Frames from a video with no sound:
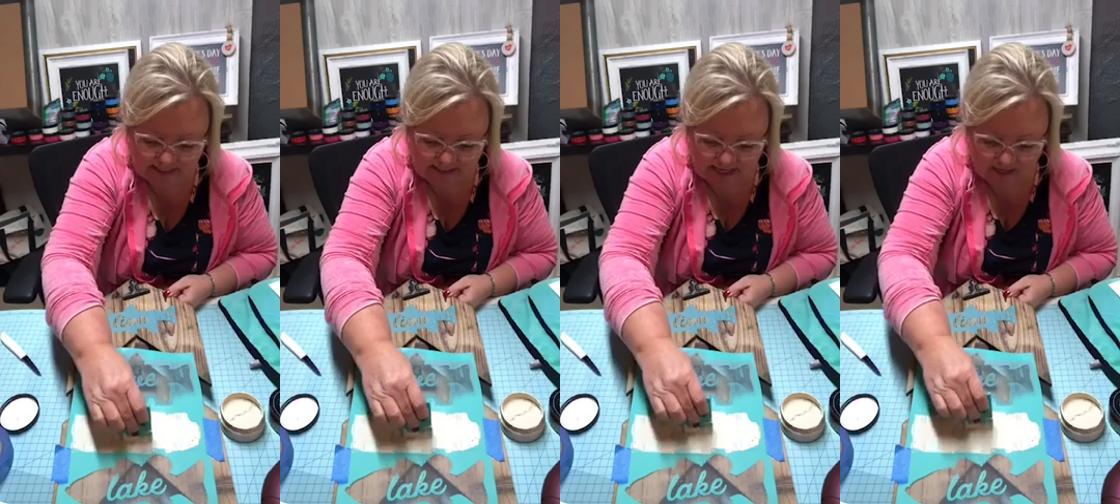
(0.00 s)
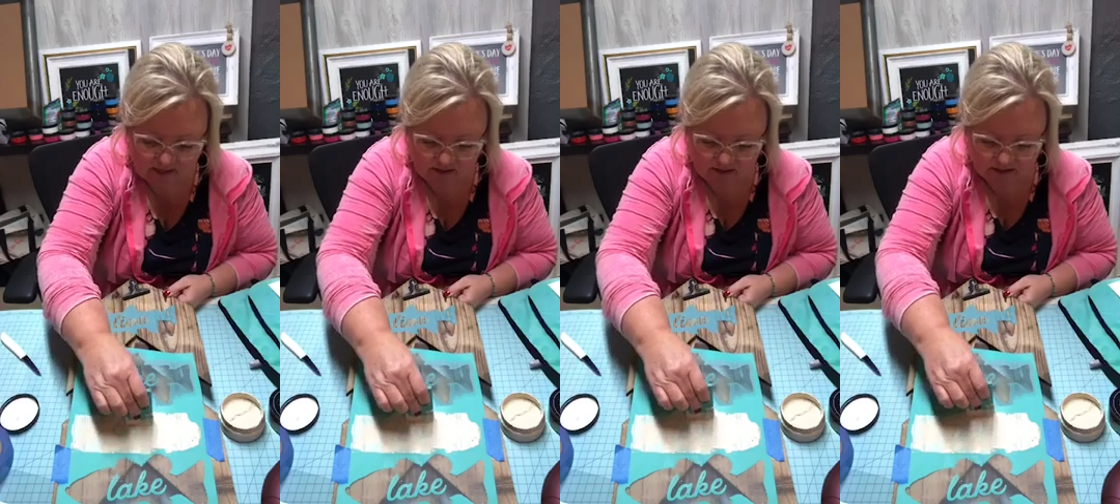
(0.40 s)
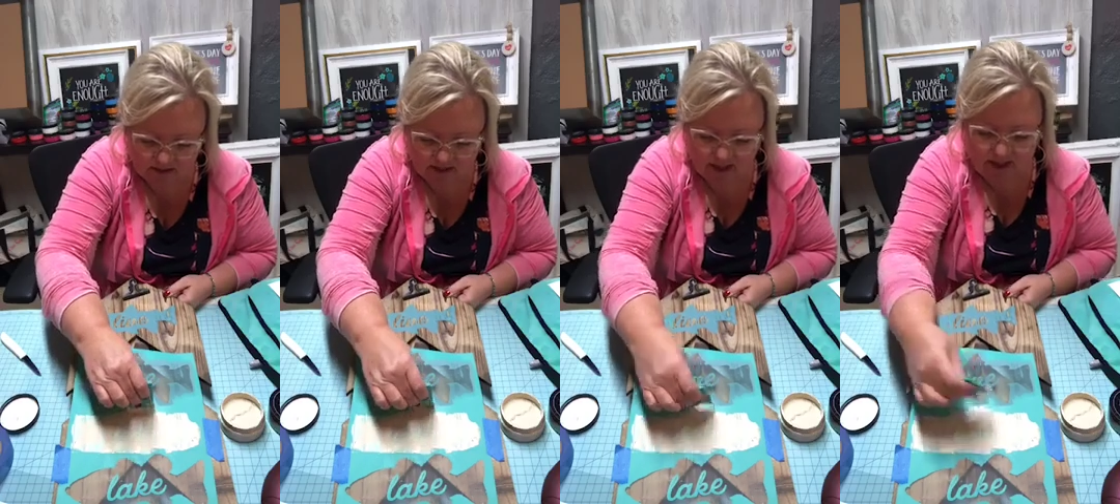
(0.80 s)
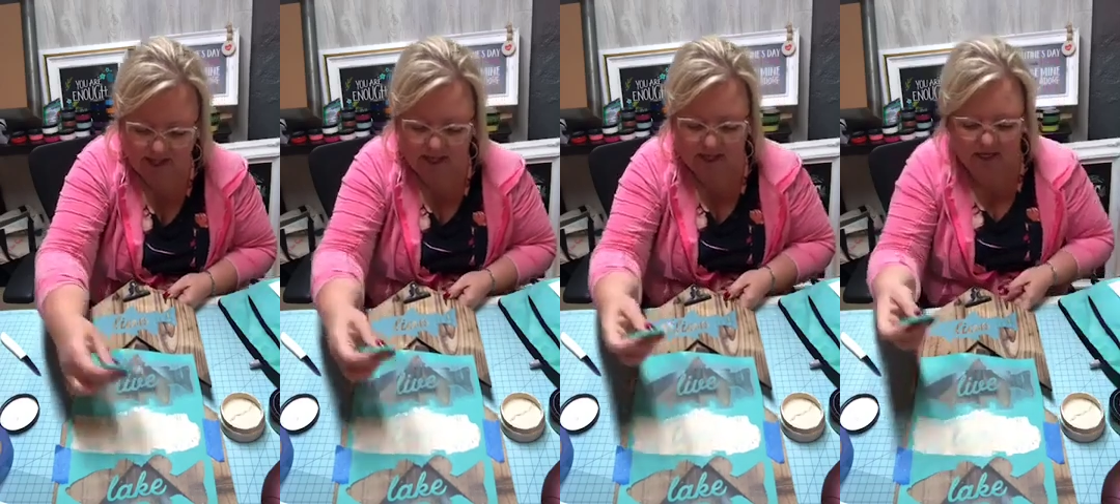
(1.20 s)
sale
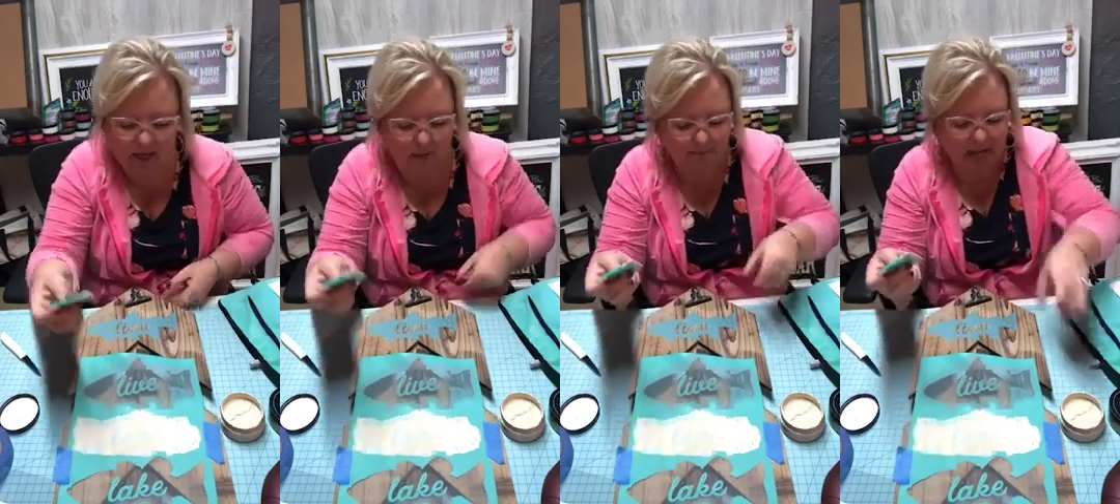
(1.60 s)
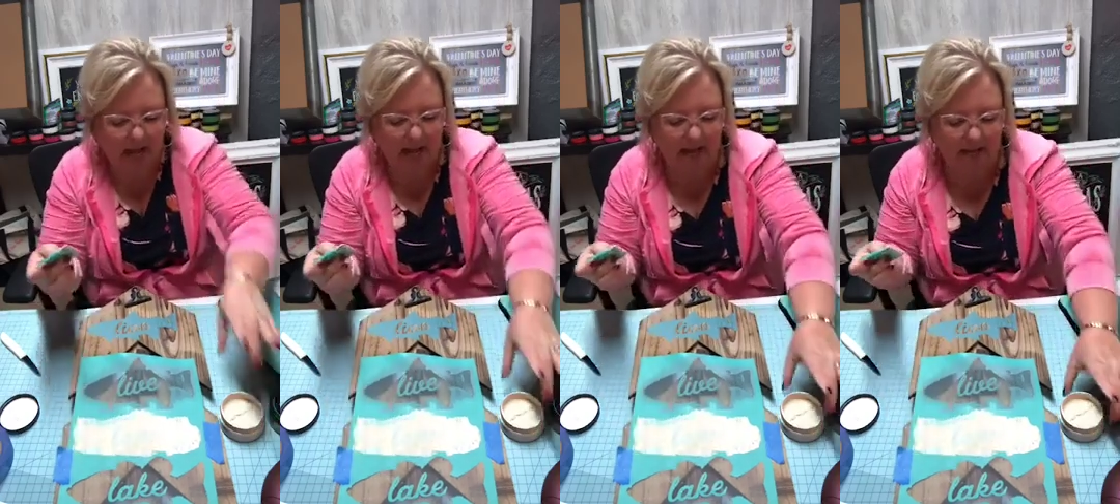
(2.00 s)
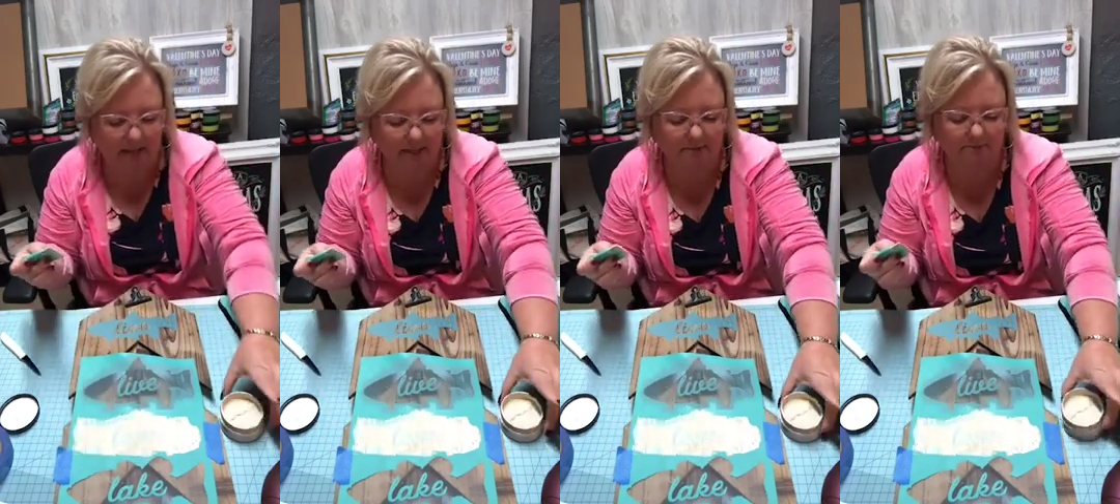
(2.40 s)
in my